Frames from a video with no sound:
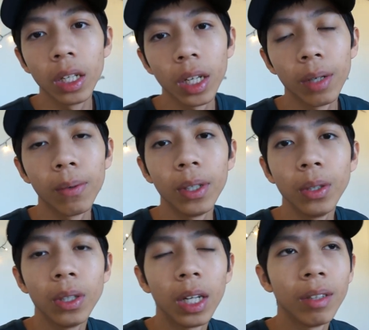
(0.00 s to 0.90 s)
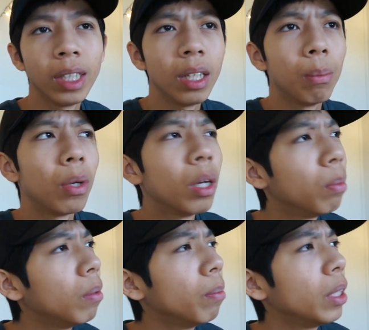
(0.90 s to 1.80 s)
and where you have some
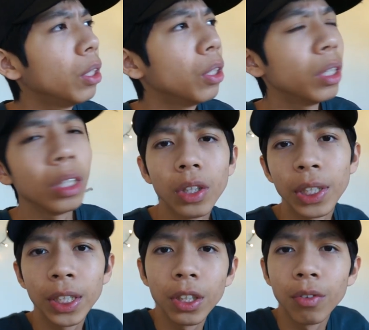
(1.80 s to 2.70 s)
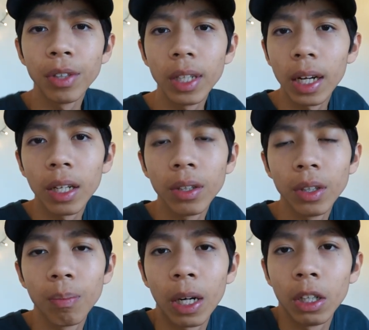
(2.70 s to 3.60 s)
problems just just solve it out
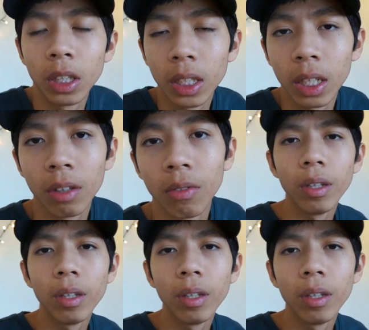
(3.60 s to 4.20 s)
by yourself.